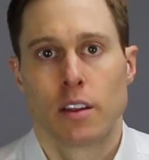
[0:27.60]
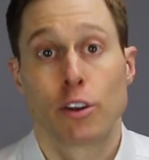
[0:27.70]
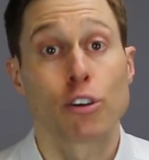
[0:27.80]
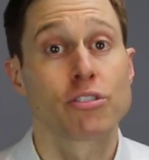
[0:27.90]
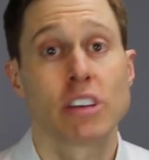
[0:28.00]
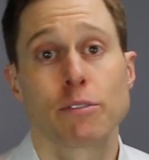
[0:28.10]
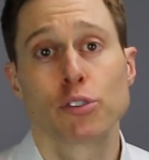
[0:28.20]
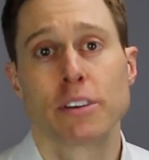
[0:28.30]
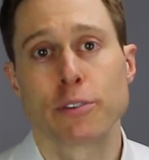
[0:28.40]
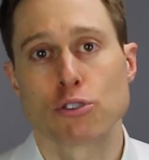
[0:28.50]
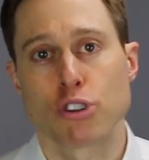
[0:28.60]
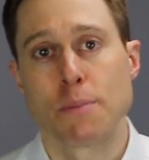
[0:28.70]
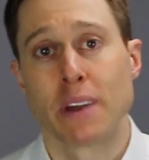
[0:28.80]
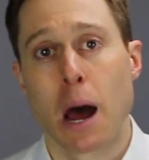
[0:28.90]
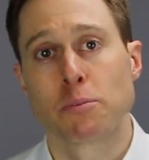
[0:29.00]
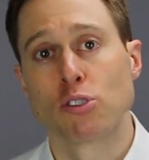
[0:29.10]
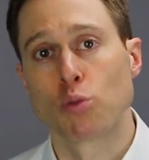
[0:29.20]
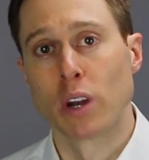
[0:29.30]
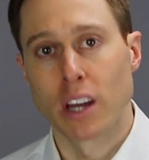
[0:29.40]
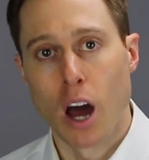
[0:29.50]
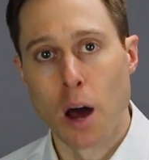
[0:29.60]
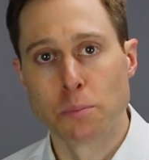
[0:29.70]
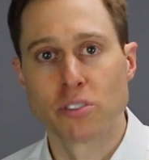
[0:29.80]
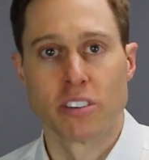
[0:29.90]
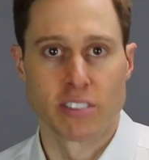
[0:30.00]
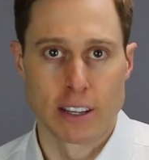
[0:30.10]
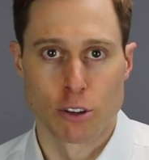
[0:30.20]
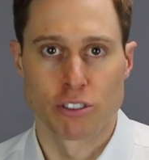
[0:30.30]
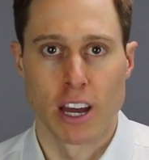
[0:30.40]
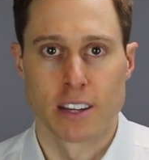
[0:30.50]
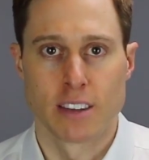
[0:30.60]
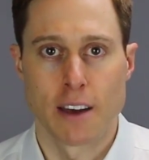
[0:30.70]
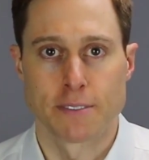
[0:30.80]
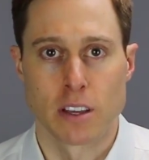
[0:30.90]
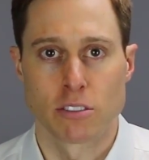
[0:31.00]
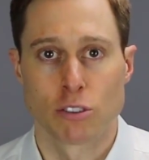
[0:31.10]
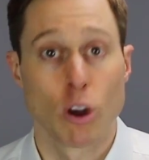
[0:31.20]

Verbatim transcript: There are several different treatment options when it comes to single-sided deafness.